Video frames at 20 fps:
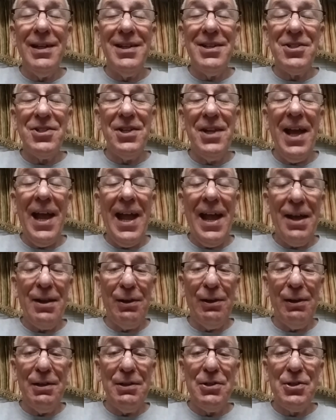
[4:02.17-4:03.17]
in as an
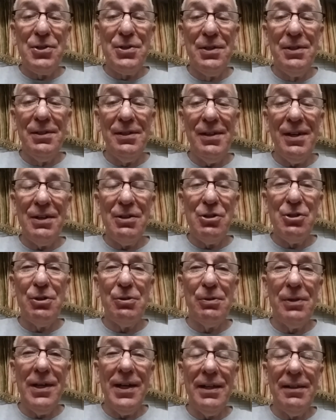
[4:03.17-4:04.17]
analyst on a
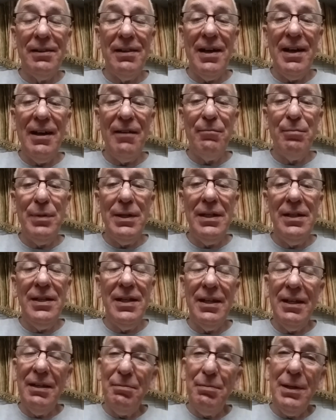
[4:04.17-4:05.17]
show like Live PD.
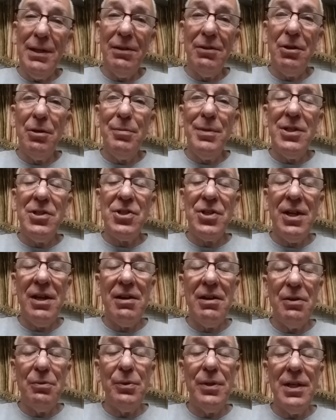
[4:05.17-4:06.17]
It can be a little bit
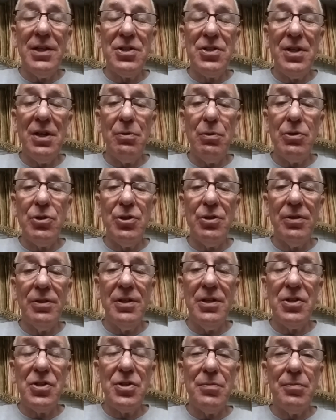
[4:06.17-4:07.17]
scary when that's not what you're
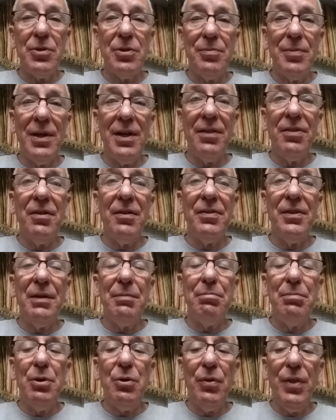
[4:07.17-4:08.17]
accustomed to, but I thought they
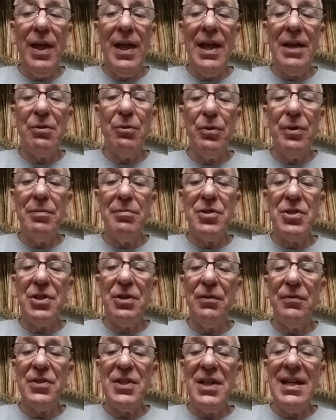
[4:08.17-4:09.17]
both handled
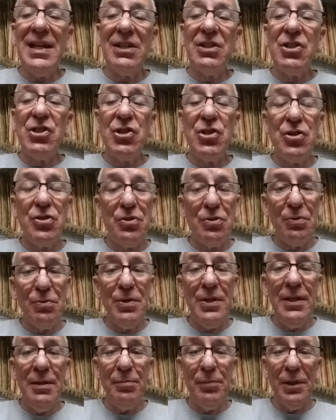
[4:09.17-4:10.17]
themselves
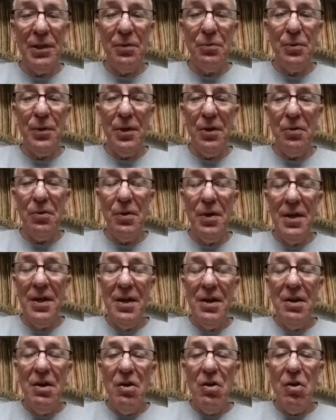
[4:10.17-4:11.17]
extremely well
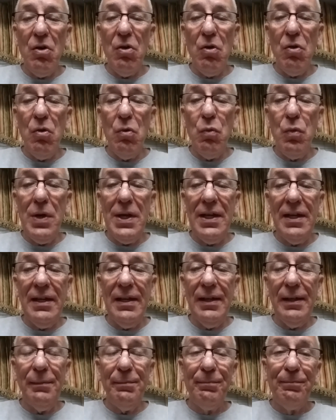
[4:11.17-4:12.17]
all
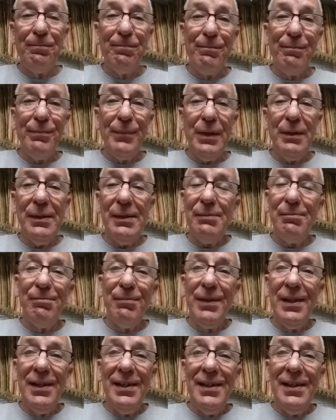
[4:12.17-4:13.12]
weekend. Well,